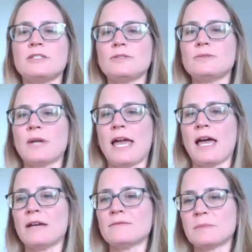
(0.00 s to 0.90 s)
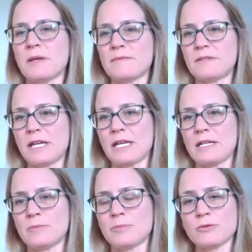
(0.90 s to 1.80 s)
do have some
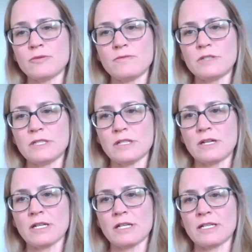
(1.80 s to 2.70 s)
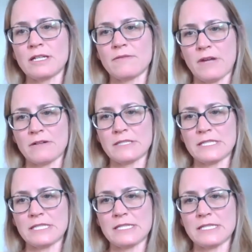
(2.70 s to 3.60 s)
FDA approved oncolytic
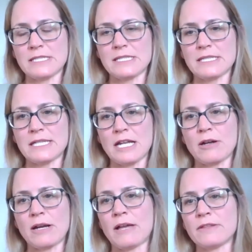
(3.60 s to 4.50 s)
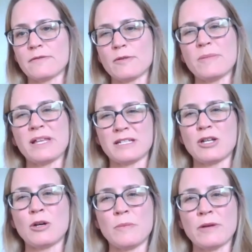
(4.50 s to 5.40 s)
viruses that are out there for
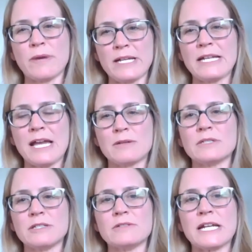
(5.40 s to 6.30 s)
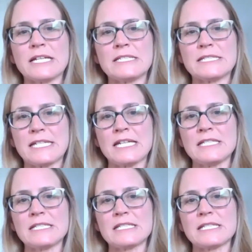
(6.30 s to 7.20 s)
melanoma right now in the United
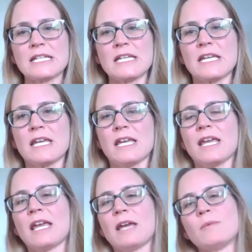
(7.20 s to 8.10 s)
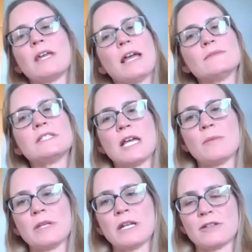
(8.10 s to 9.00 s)
States. And we have
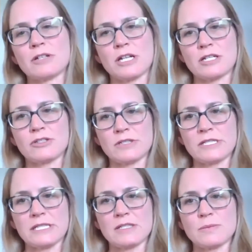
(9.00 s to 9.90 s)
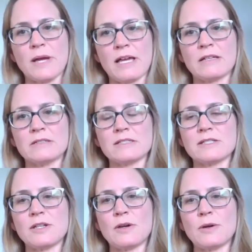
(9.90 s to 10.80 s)
some in other countries as well.
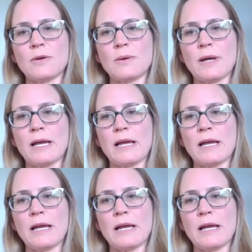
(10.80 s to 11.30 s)
So